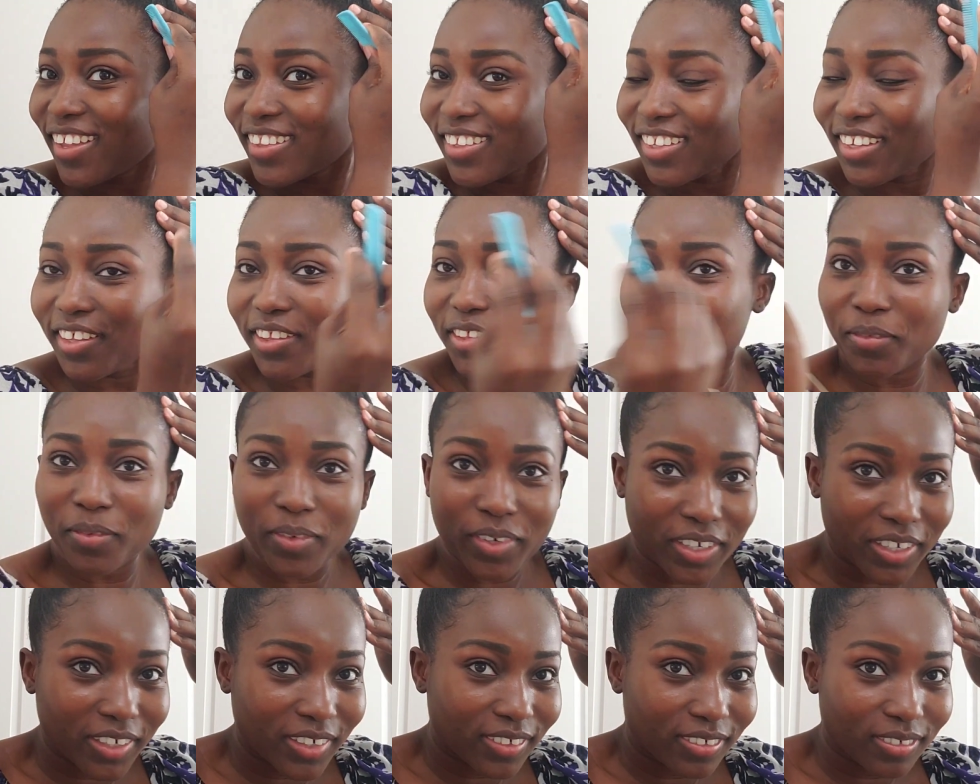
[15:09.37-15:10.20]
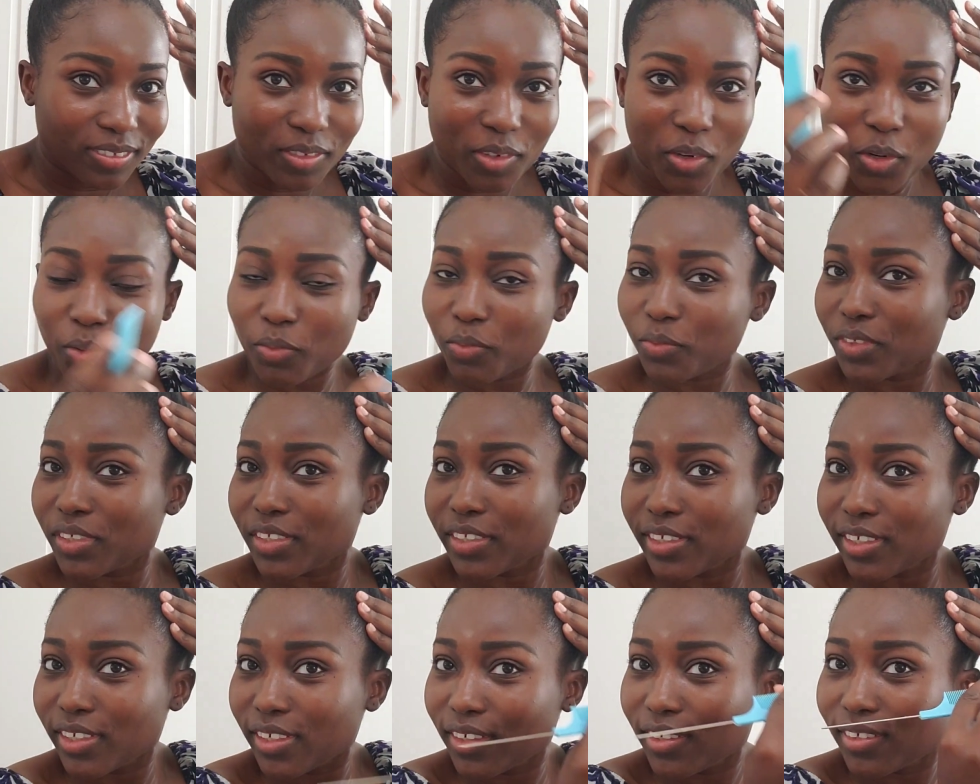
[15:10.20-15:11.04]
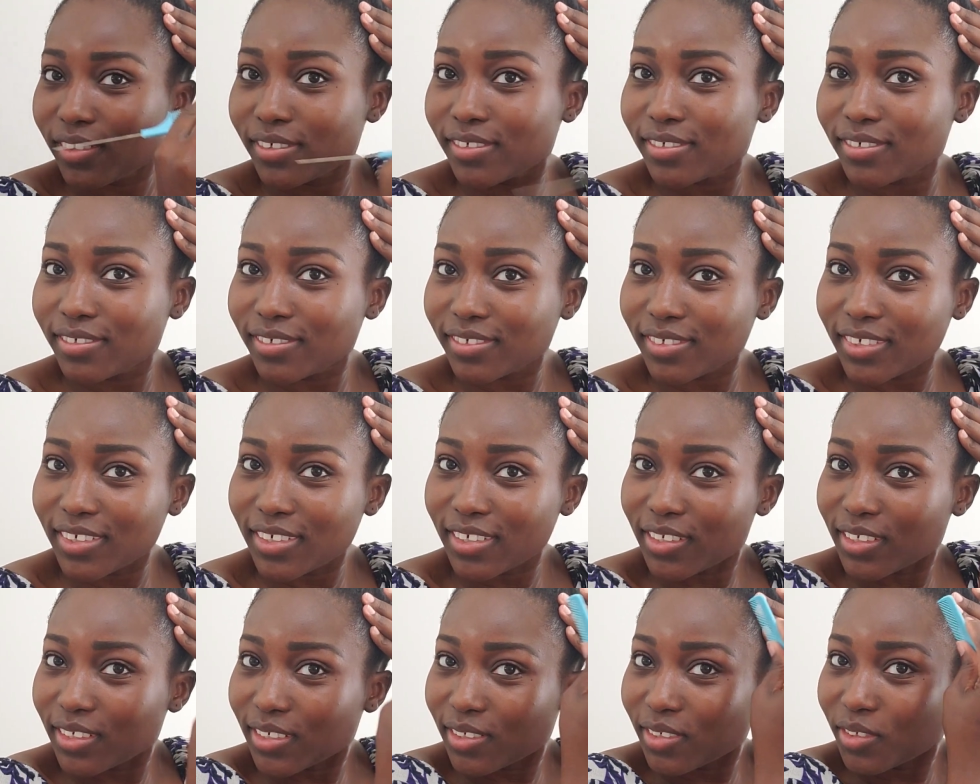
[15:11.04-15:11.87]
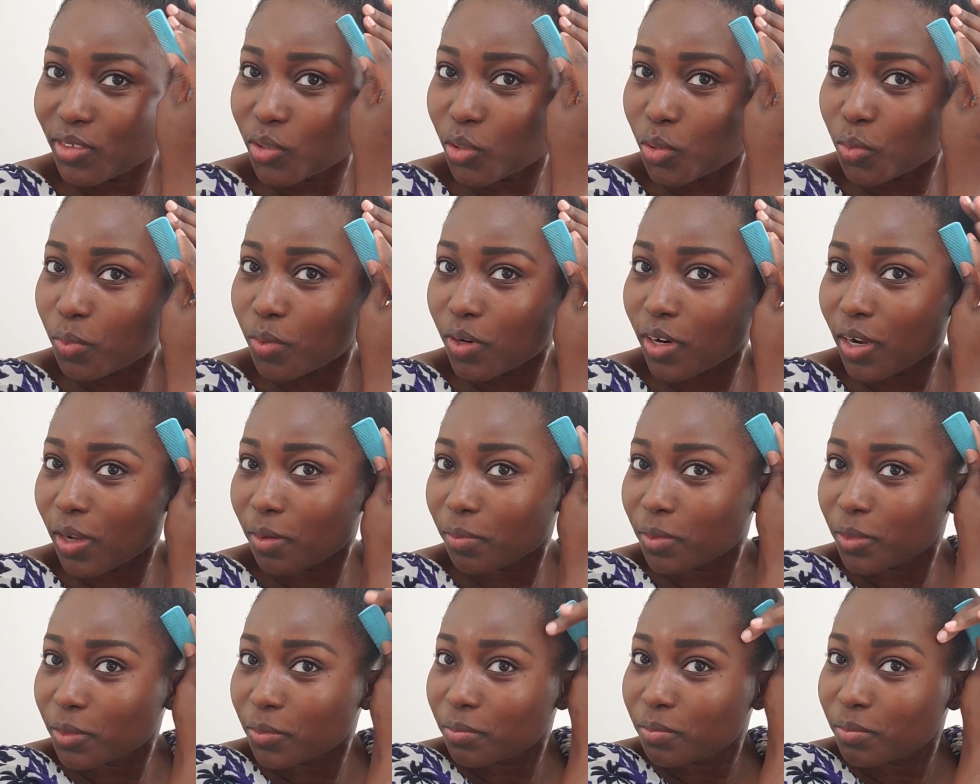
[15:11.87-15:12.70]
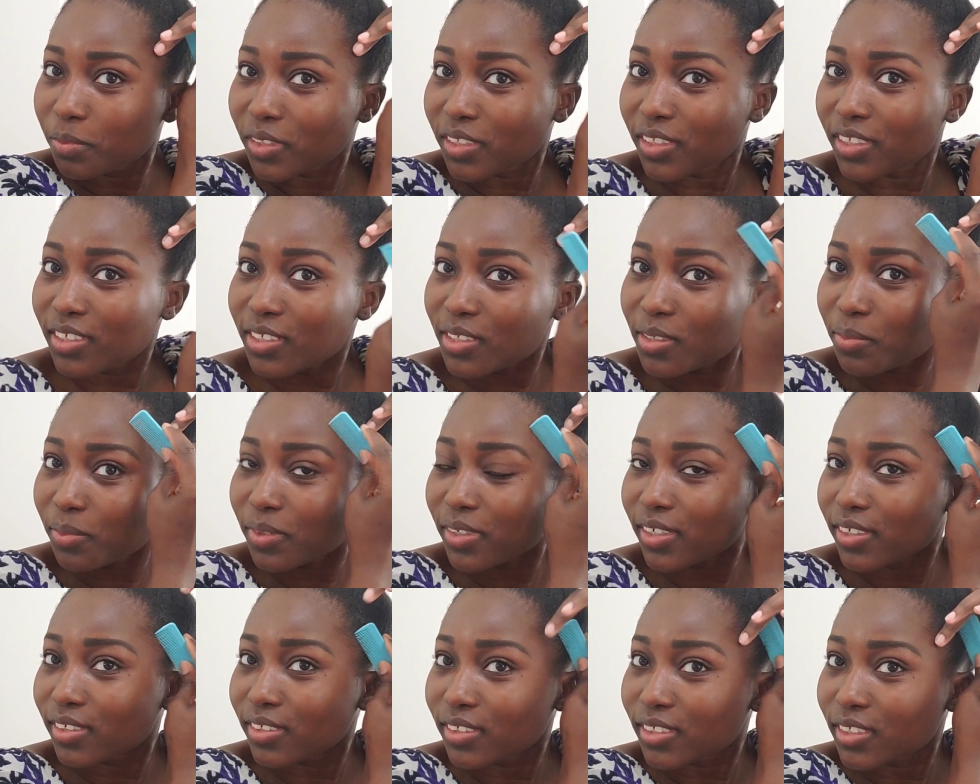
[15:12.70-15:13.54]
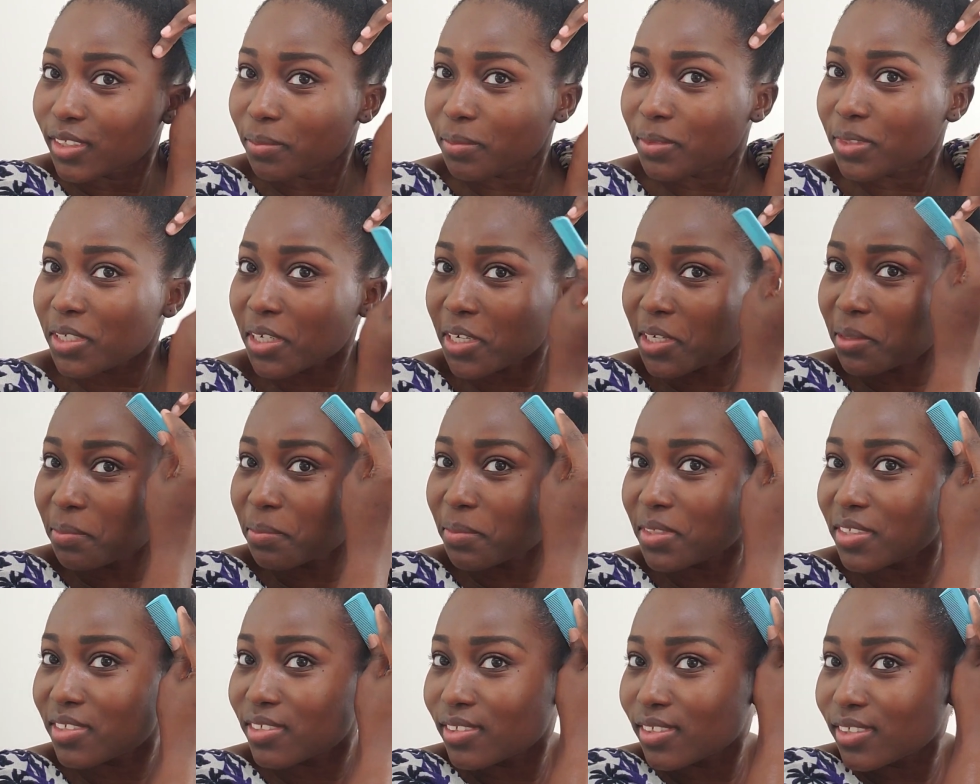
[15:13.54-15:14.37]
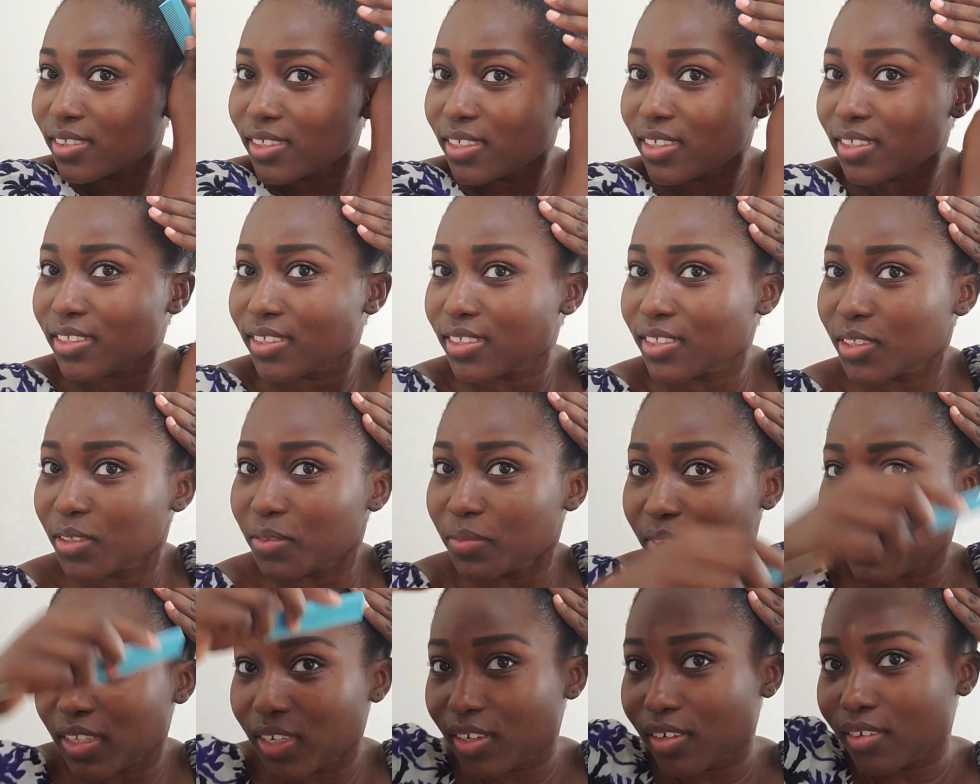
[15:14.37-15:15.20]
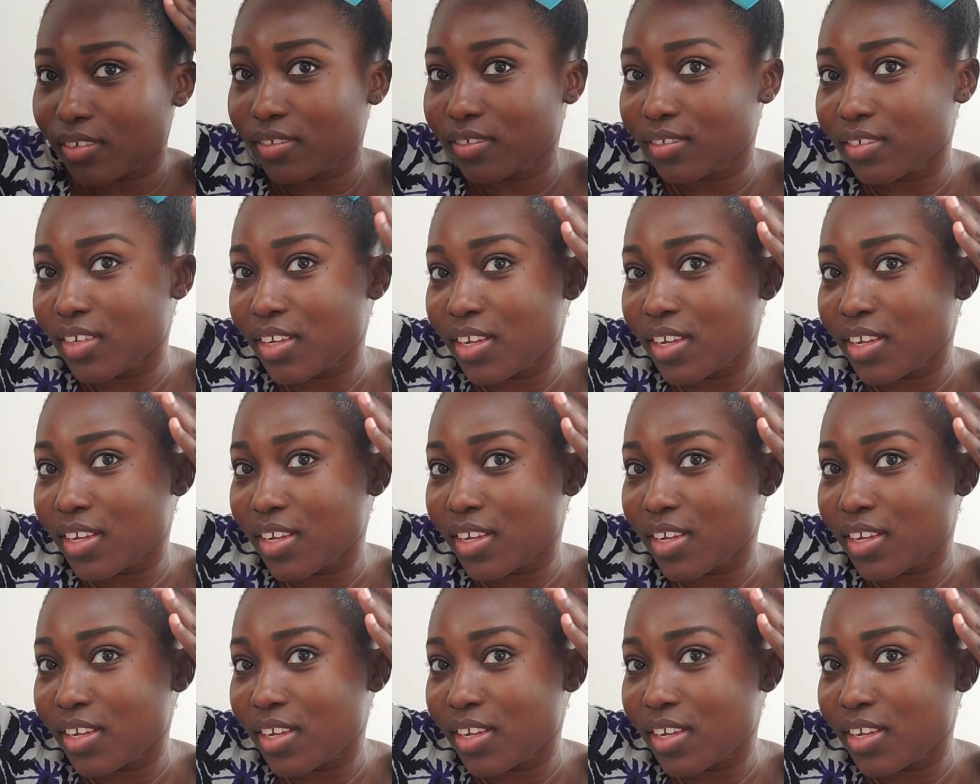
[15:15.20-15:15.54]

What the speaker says: The other one really is no problem, but this one sometimes does its own thing.